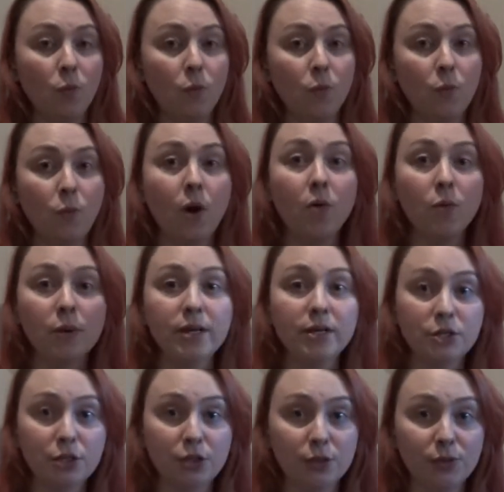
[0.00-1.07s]
What we
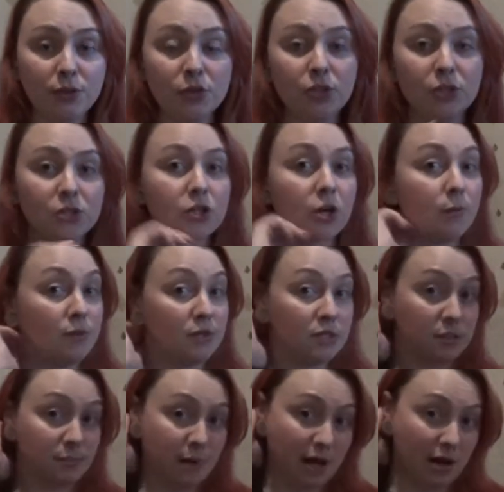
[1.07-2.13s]
do to stop the
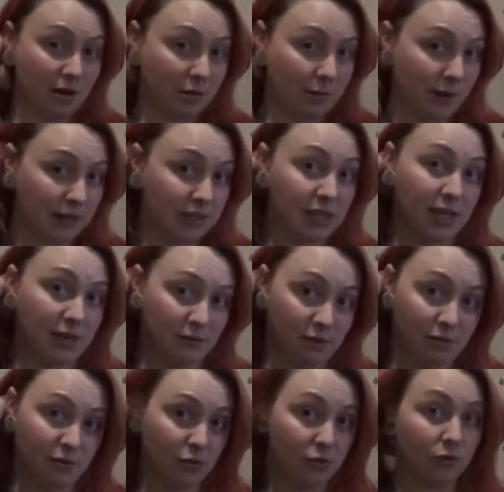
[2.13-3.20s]
smell, the
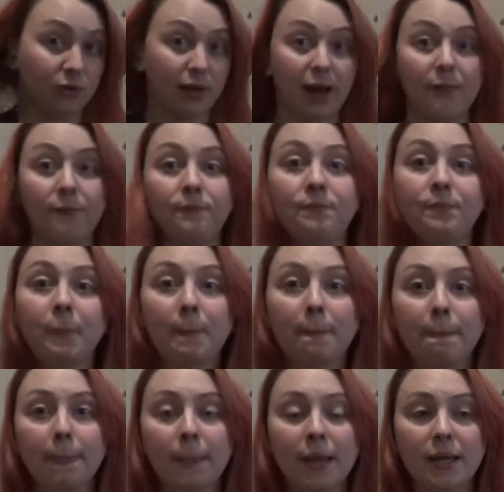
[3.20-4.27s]
bacteria and all that,
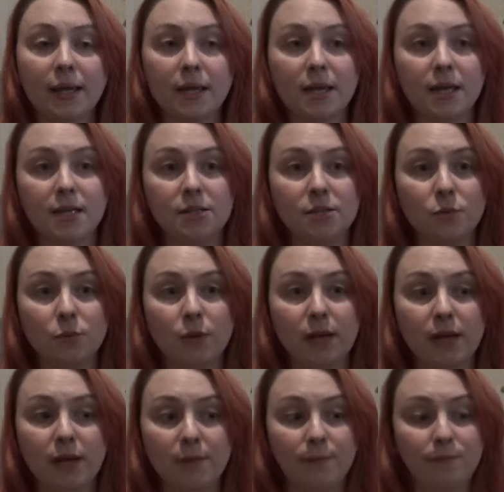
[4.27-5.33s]
is
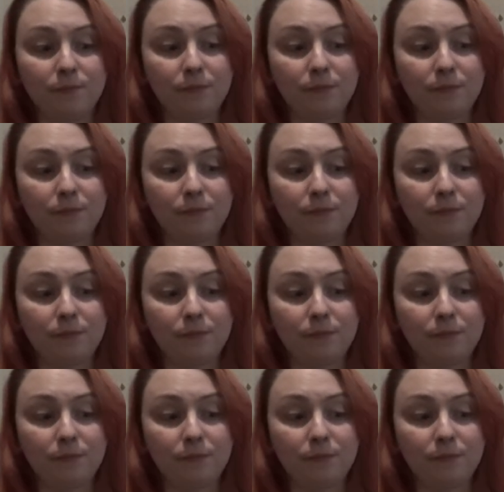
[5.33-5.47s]
we